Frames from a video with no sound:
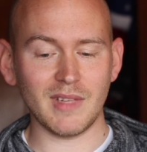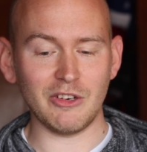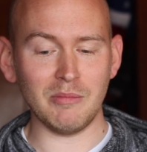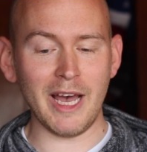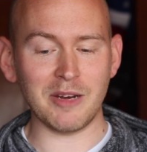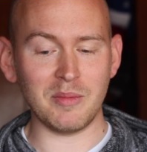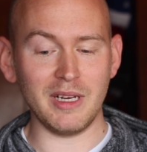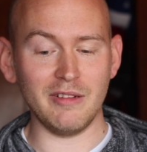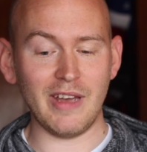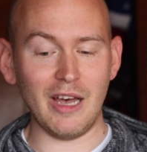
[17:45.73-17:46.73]
It reminded
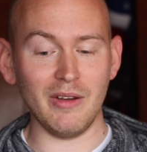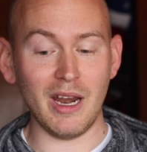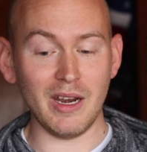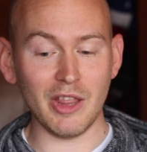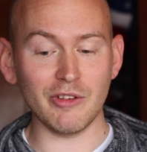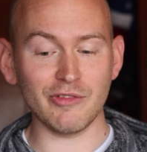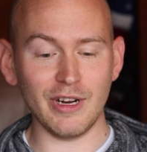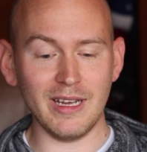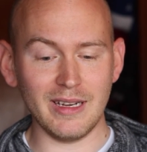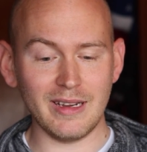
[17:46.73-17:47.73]
me of how another
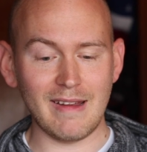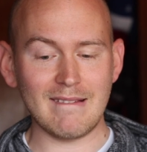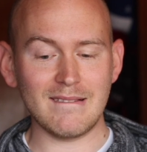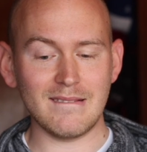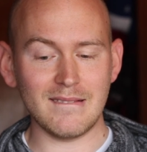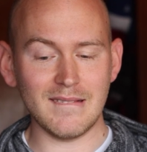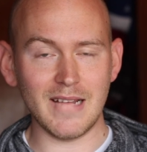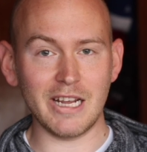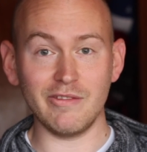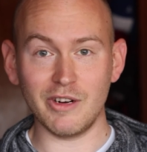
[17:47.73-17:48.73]
friend
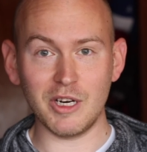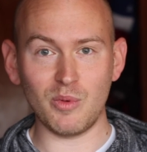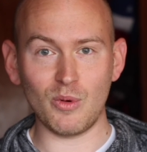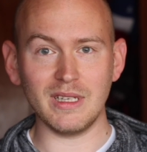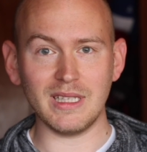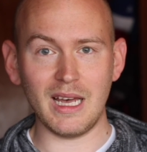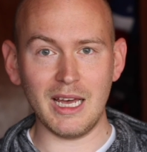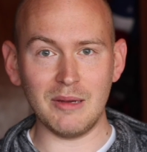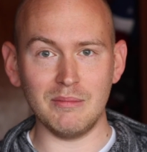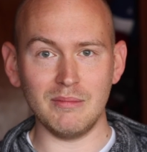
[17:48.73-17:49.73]
at a very important
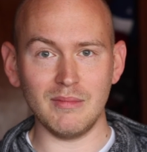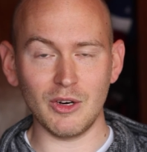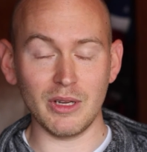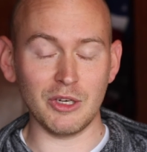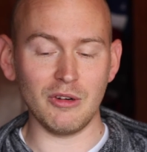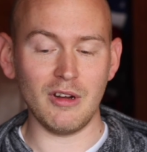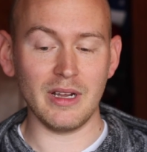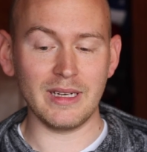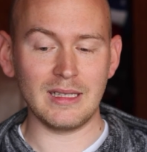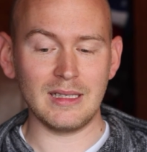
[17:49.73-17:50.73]
time earlier
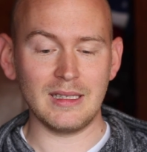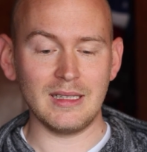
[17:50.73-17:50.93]
on